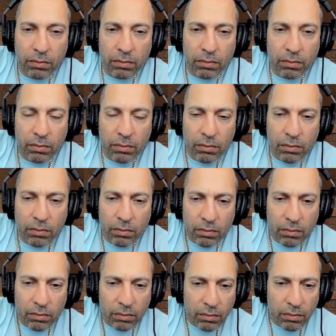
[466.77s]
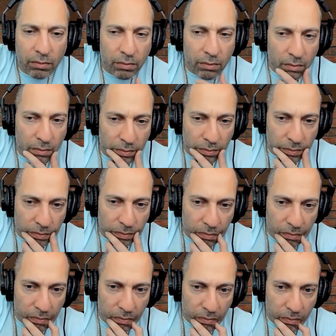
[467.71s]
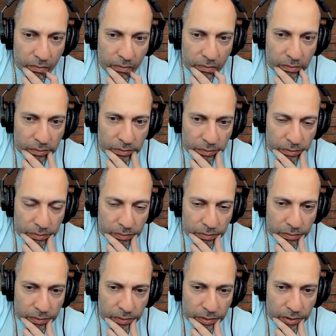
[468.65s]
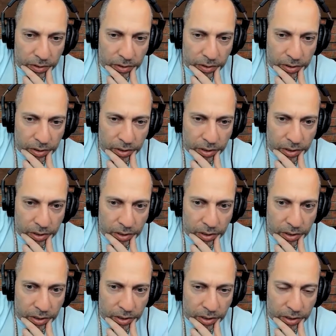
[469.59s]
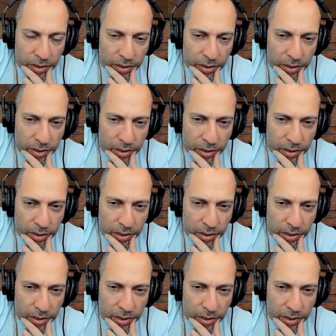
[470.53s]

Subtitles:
No words are spoken by the person on screen.